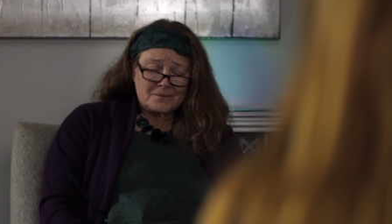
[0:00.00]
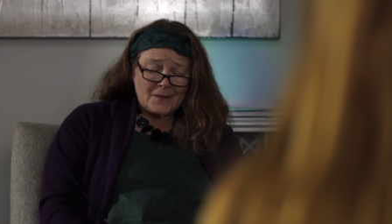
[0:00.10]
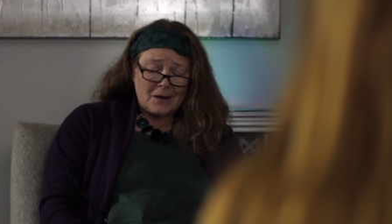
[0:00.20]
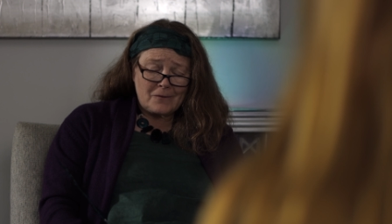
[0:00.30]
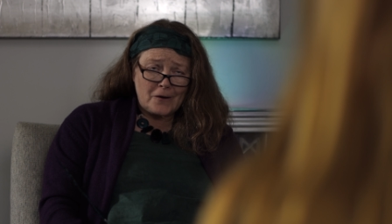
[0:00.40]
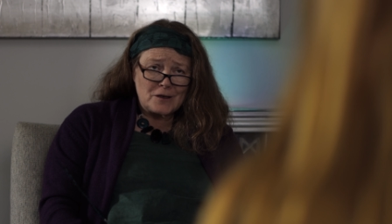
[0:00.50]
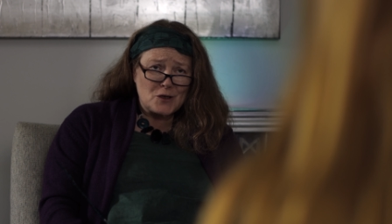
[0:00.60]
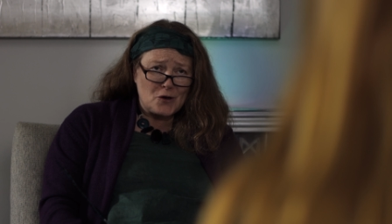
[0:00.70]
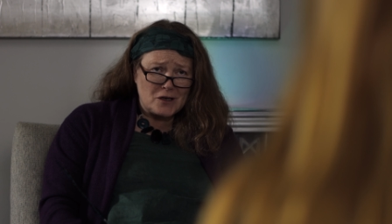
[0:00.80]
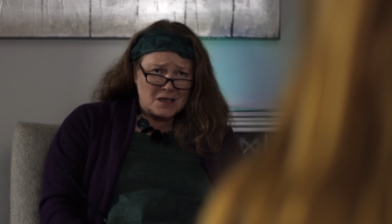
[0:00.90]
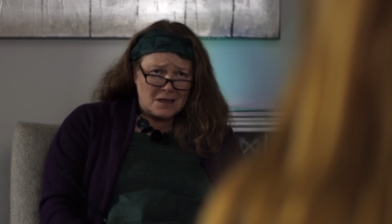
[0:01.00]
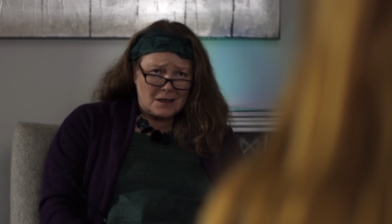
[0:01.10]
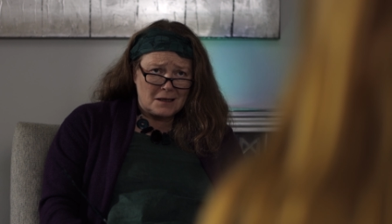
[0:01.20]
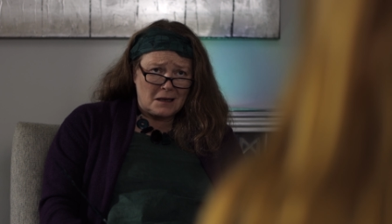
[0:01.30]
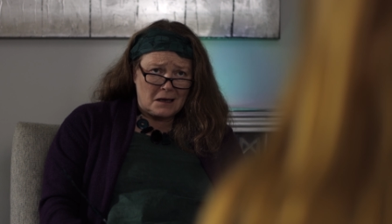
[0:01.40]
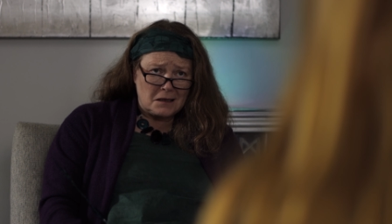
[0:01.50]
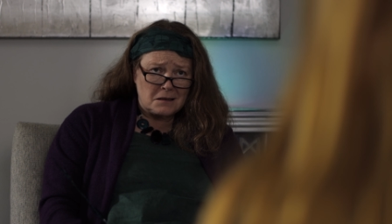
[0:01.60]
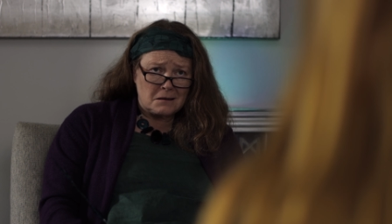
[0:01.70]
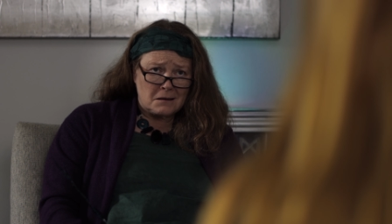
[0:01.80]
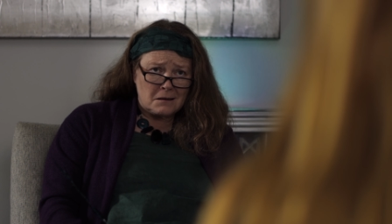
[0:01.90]
I'm very sorry to hear that.
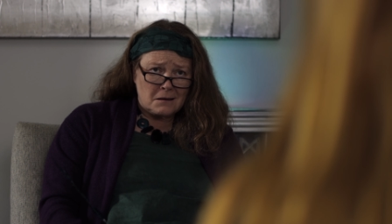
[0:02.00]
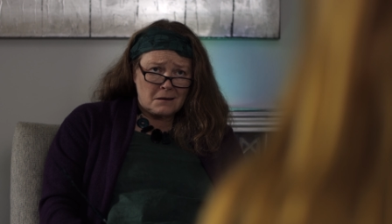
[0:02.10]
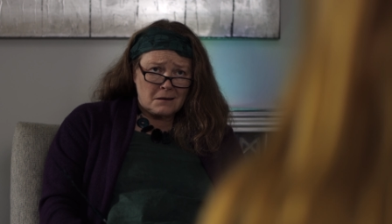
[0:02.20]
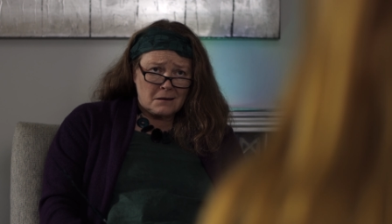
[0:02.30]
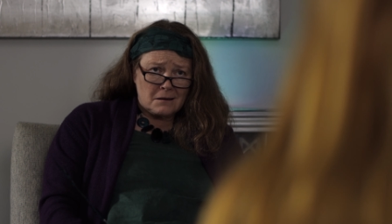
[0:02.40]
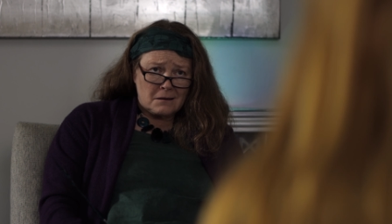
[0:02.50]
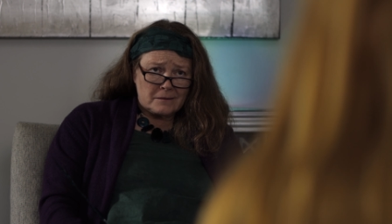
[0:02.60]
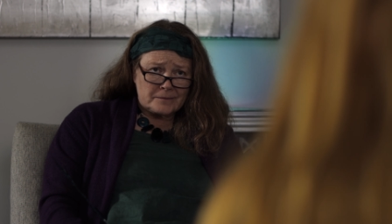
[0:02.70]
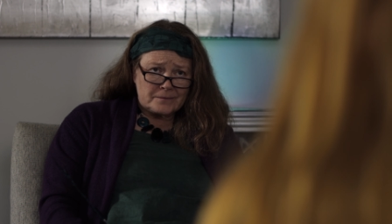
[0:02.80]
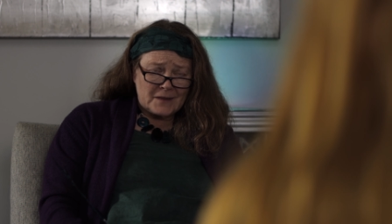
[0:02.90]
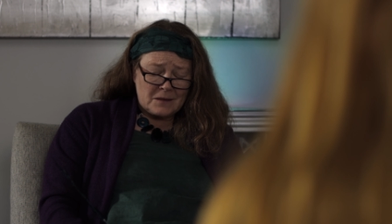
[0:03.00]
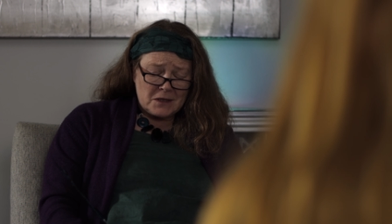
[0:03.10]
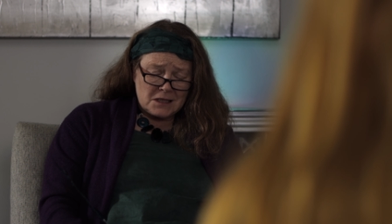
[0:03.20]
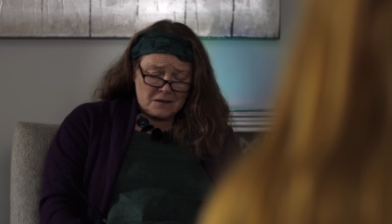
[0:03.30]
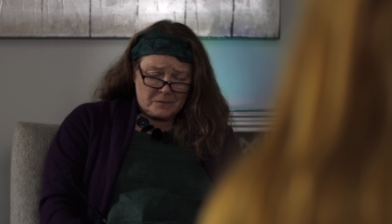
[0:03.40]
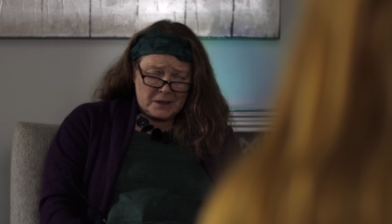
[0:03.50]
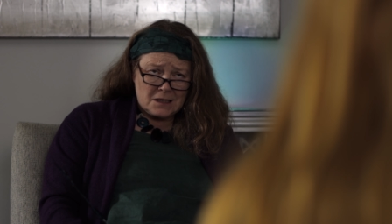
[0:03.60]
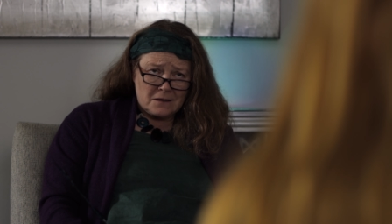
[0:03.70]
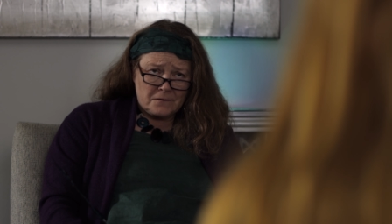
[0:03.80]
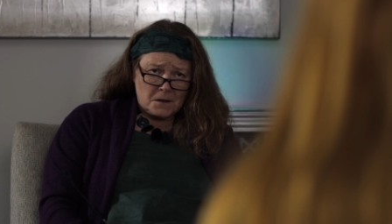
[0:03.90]
That must have been
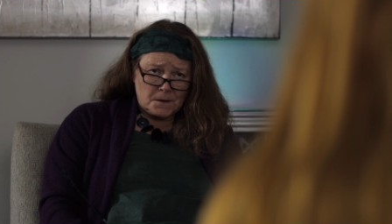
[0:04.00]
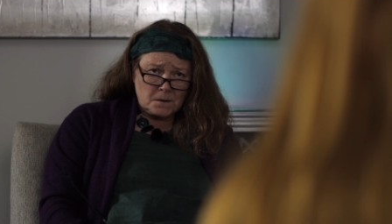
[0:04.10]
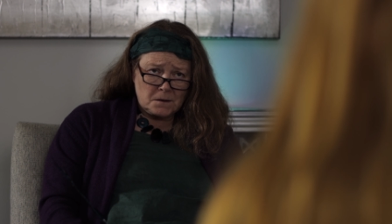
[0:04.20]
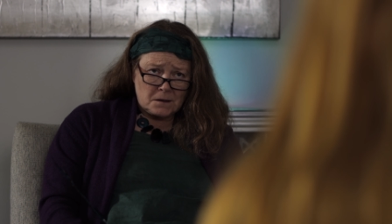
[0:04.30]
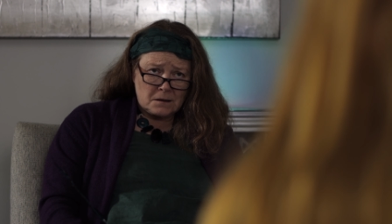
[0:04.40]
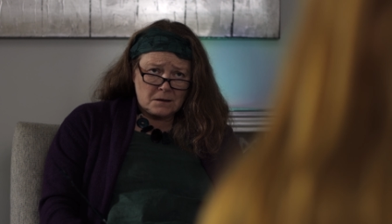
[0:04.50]
difficult.